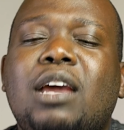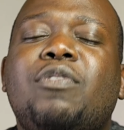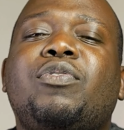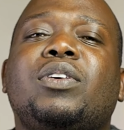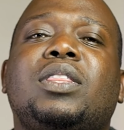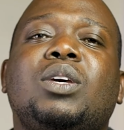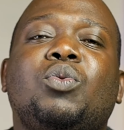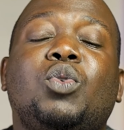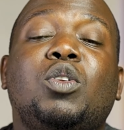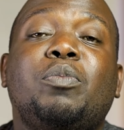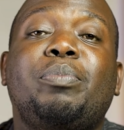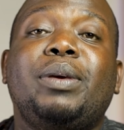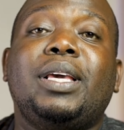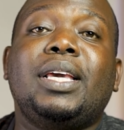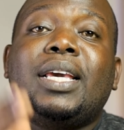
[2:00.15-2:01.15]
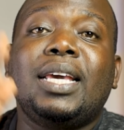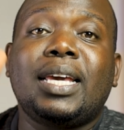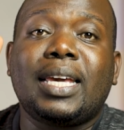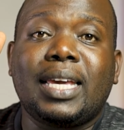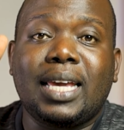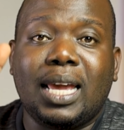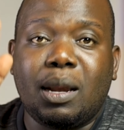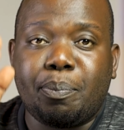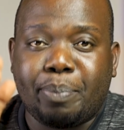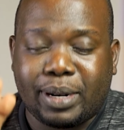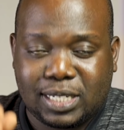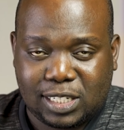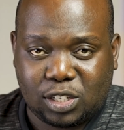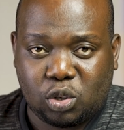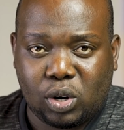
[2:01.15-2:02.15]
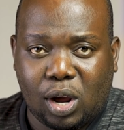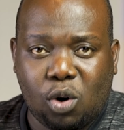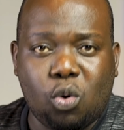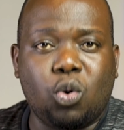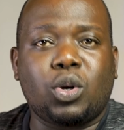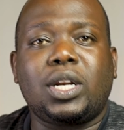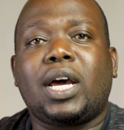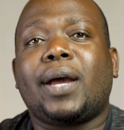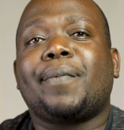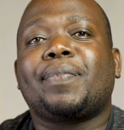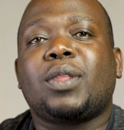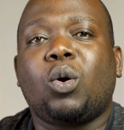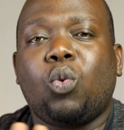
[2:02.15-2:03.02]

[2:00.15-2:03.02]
Everything will be in particular order,